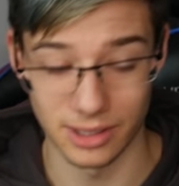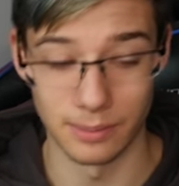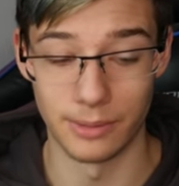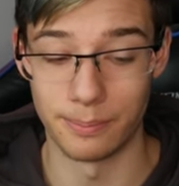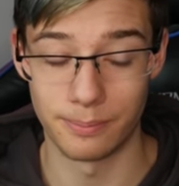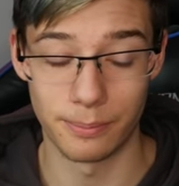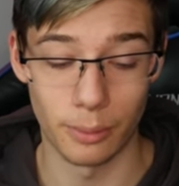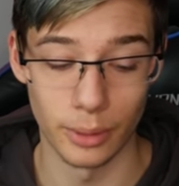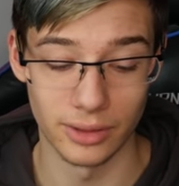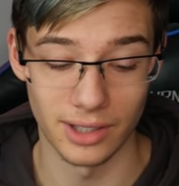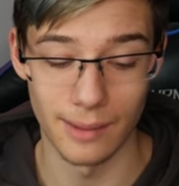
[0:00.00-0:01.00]
going to be
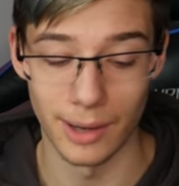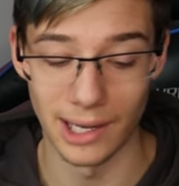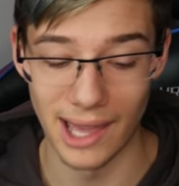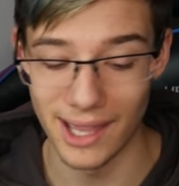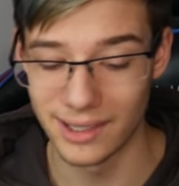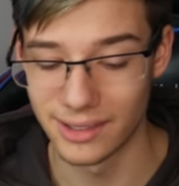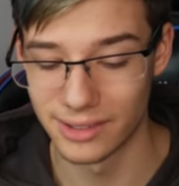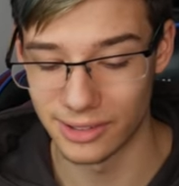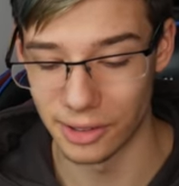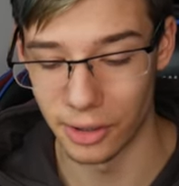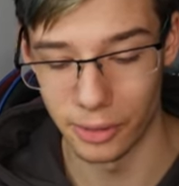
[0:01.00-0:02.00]
pointing at my leg.
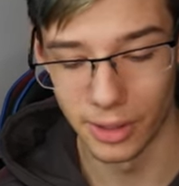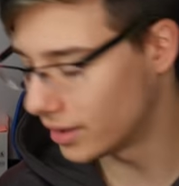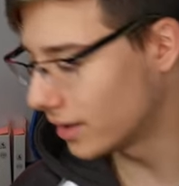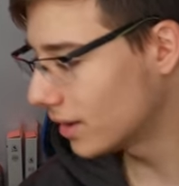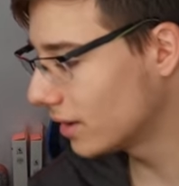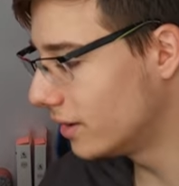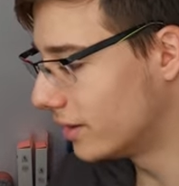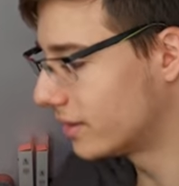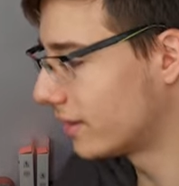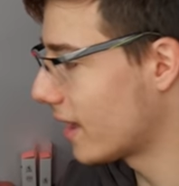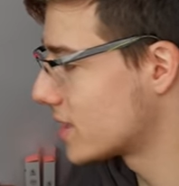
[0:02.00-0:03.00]
So technically
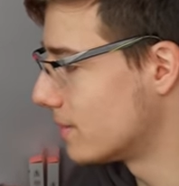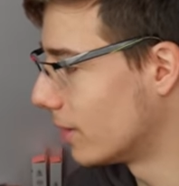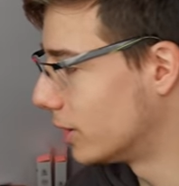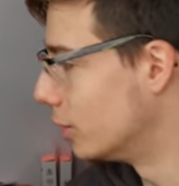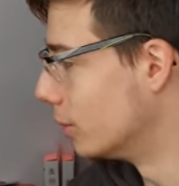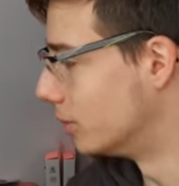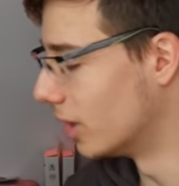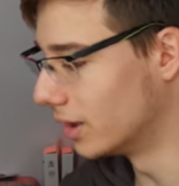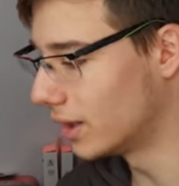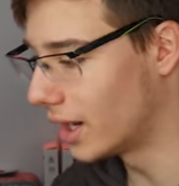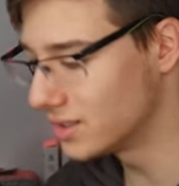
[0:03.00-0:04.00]
this is actually my cube
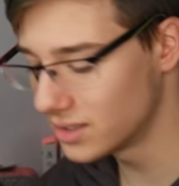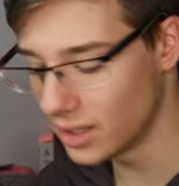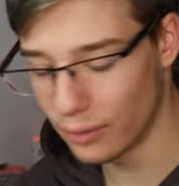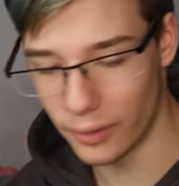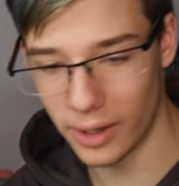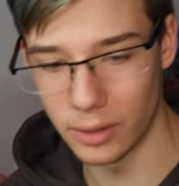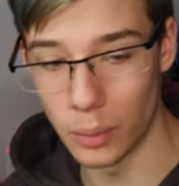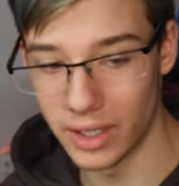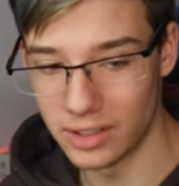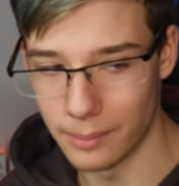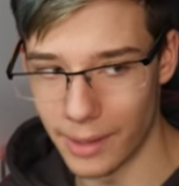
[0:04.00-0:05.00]
done. I just need to find a
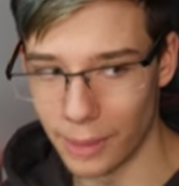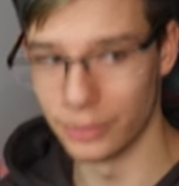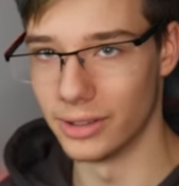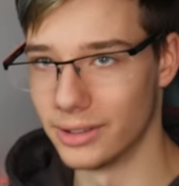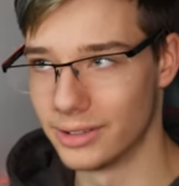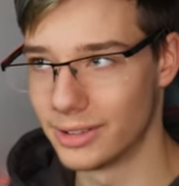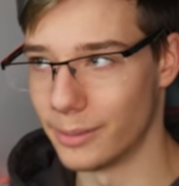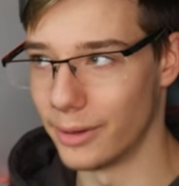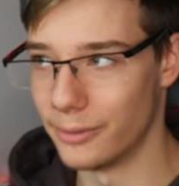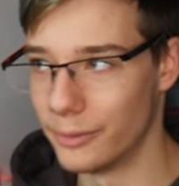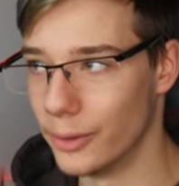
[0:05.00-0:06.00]
way to mount it to
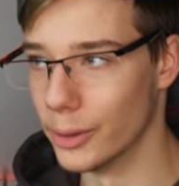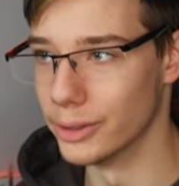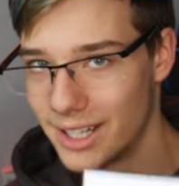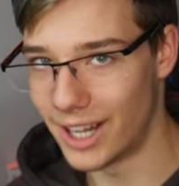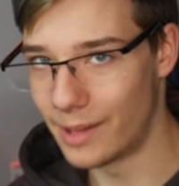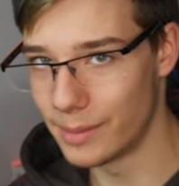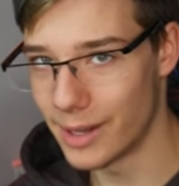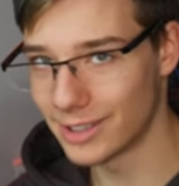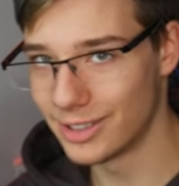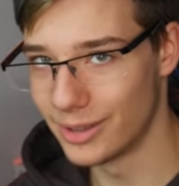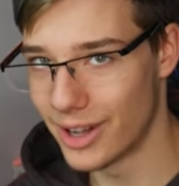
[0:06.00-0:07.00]
my foot. I'll be
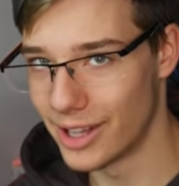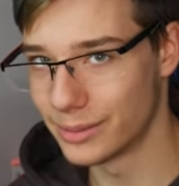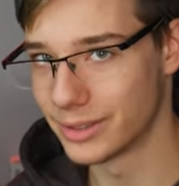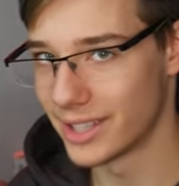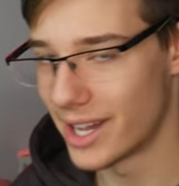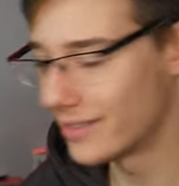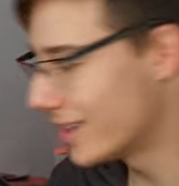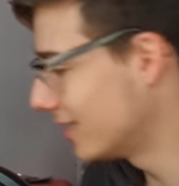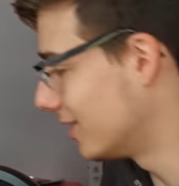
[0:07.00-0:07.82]
back to you guys once I have that